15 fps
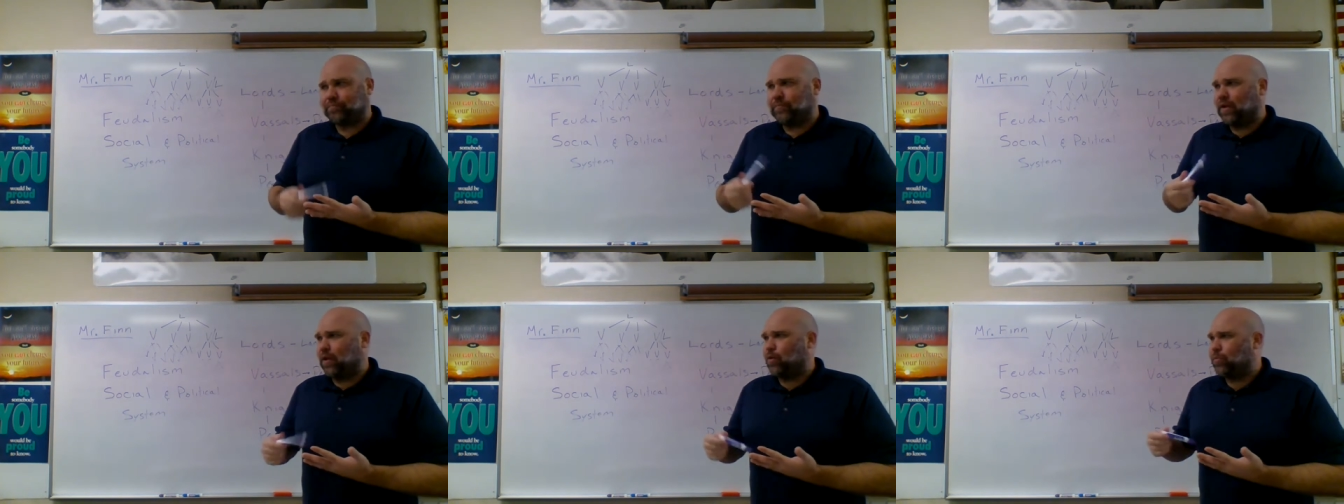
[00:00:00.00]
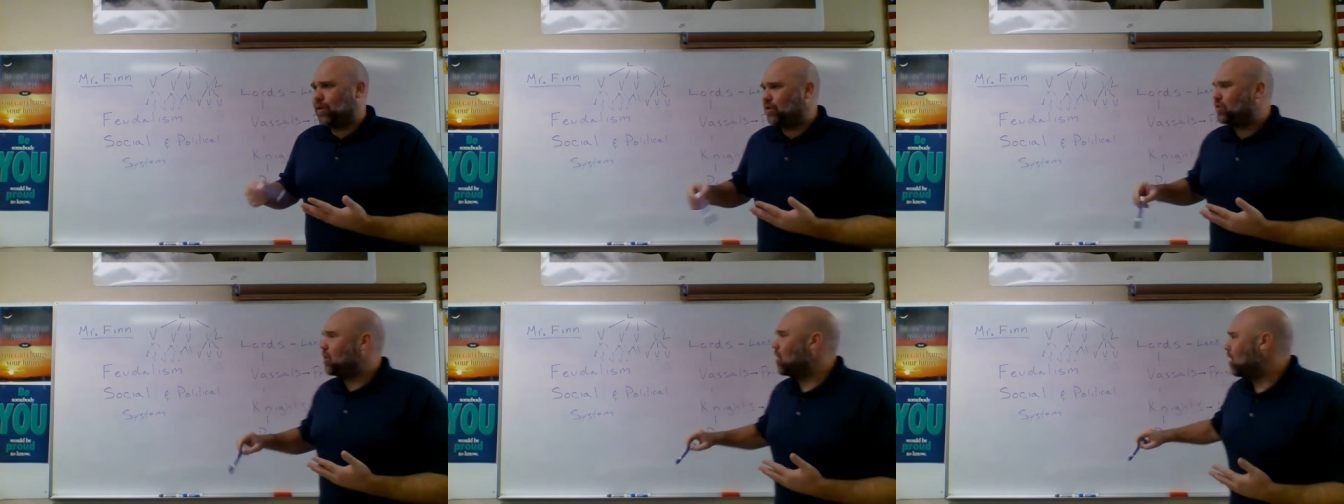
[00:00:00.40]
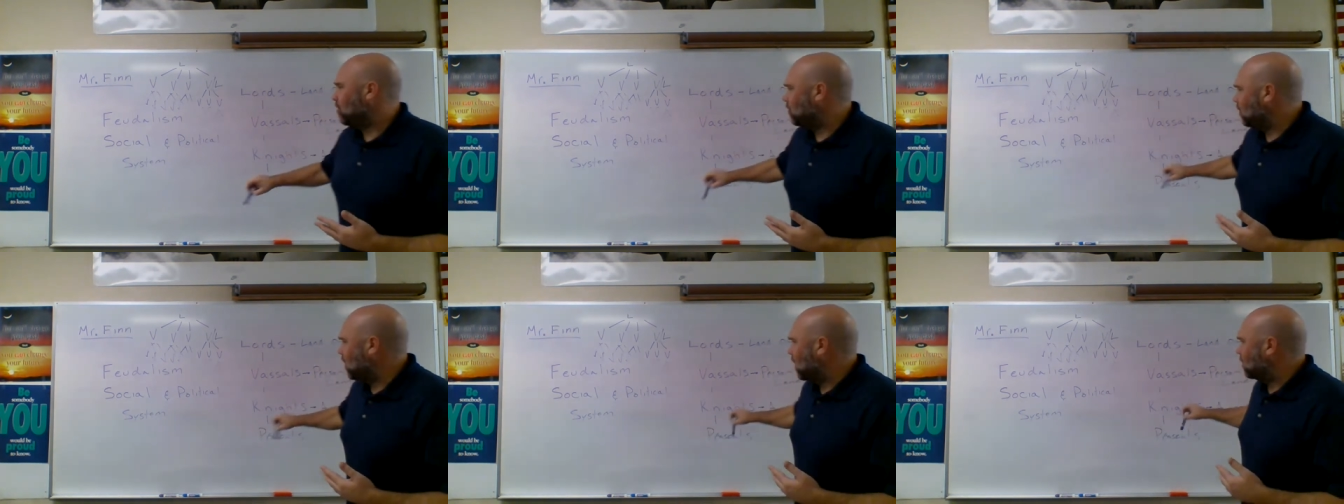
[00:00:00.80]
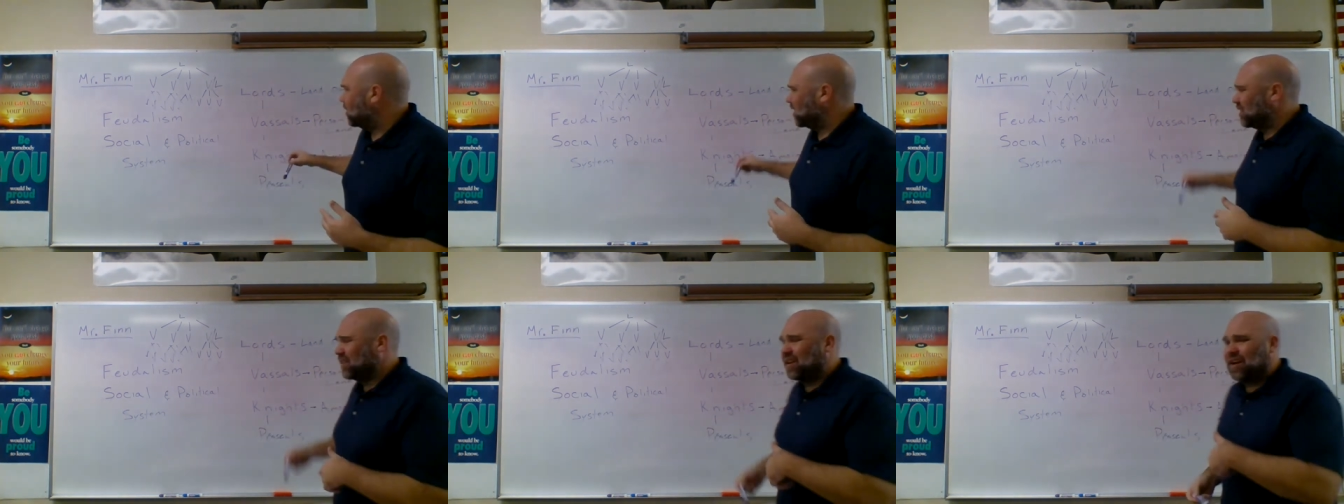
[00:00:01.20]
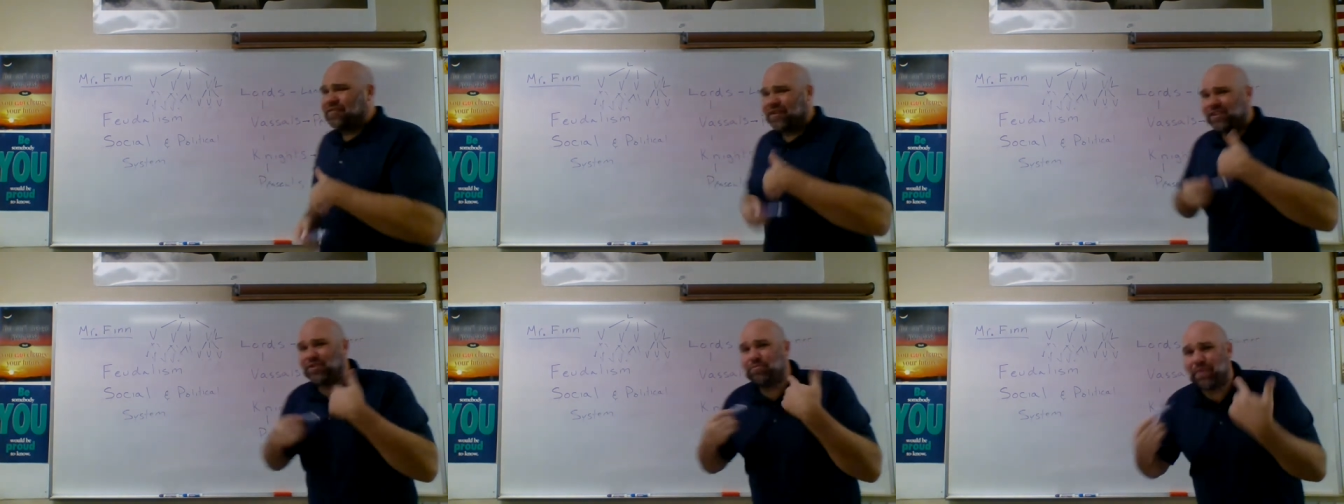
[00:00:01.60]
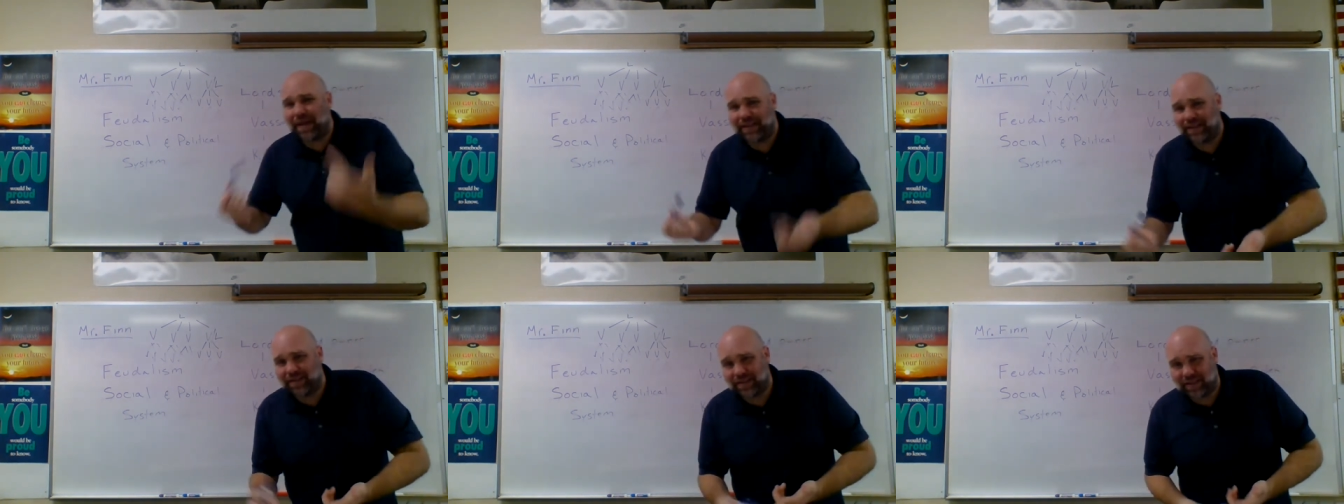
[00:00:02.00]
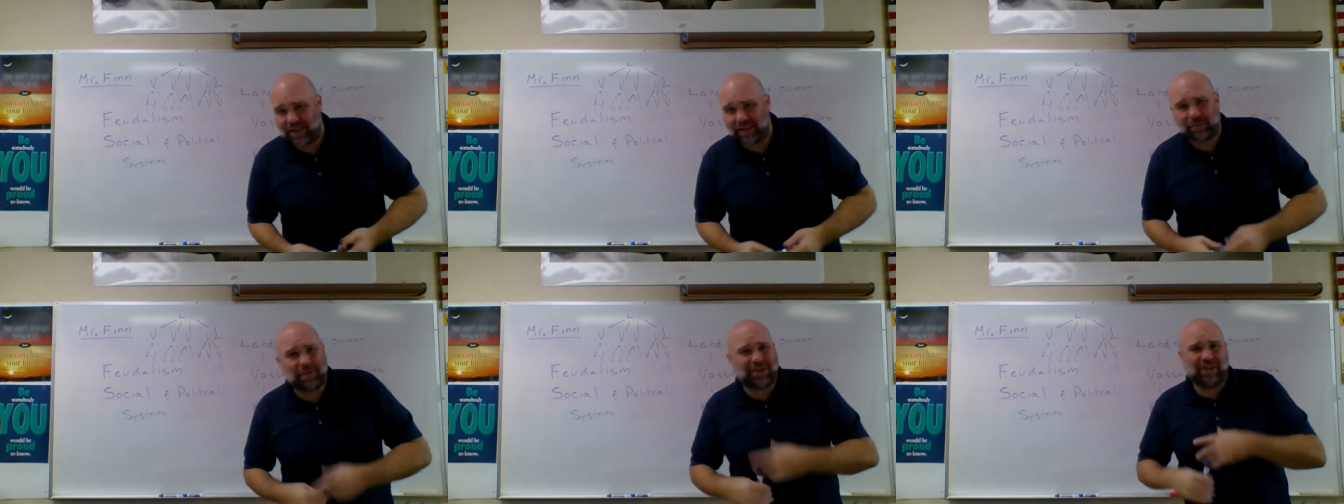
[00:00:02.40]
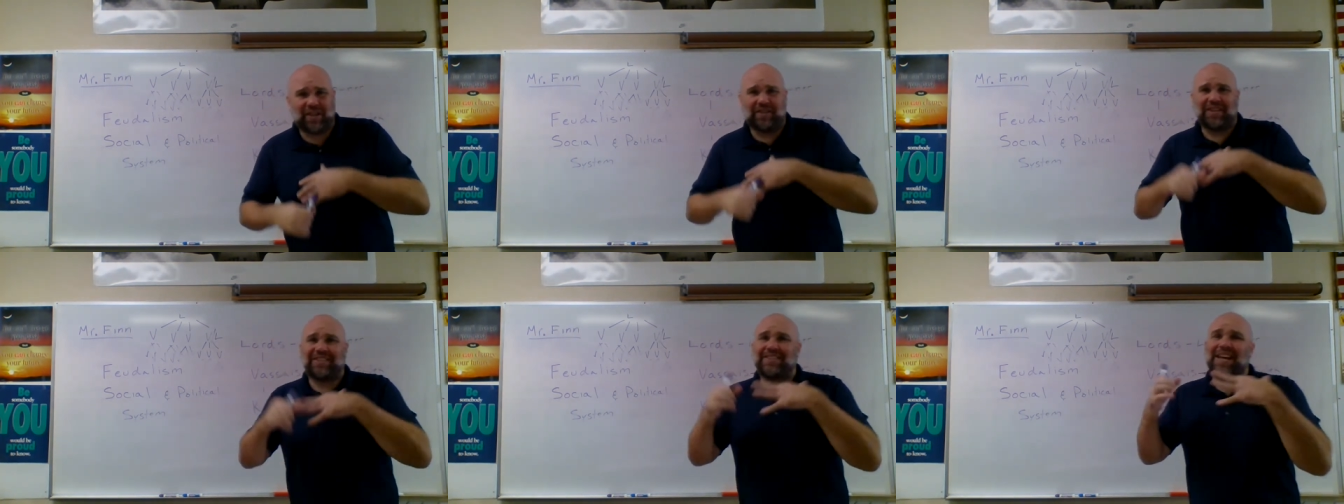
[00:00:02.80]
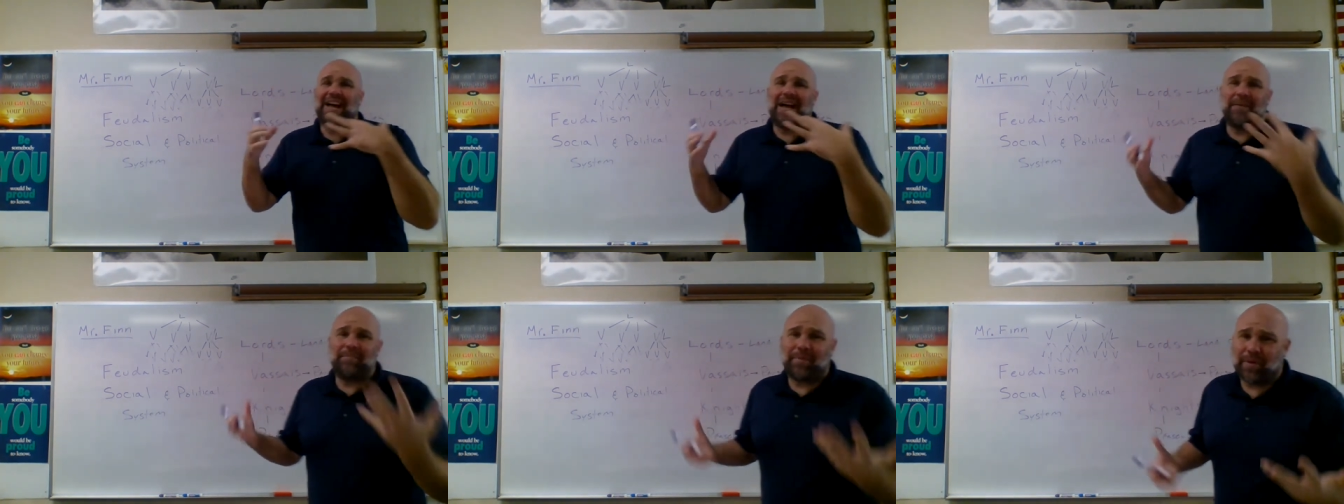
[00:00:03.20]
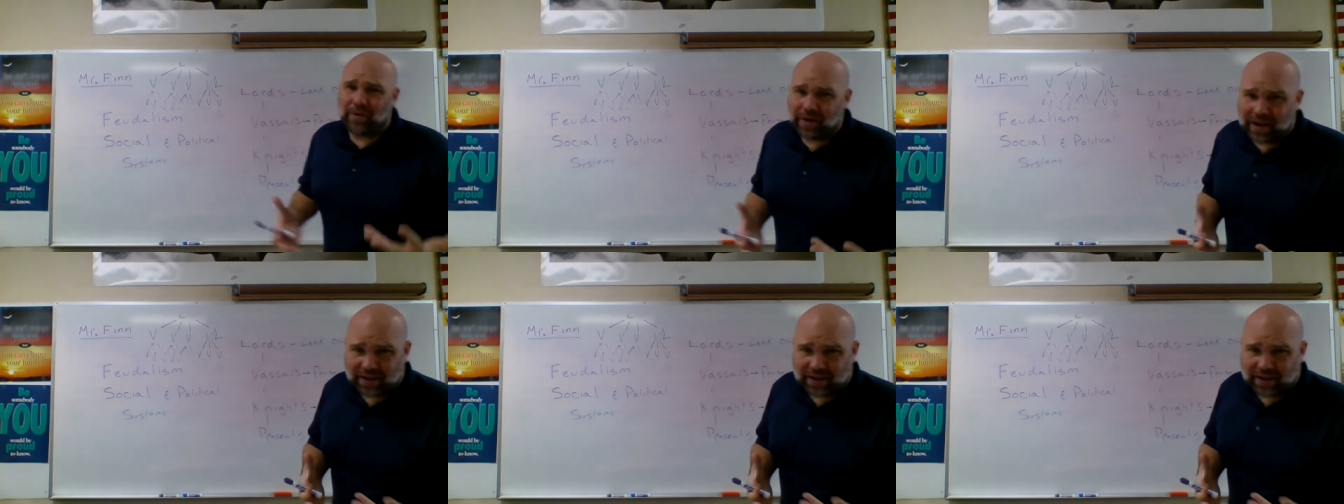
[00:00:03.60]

it would be a tough life. Like the life expectancy, especially in this time period,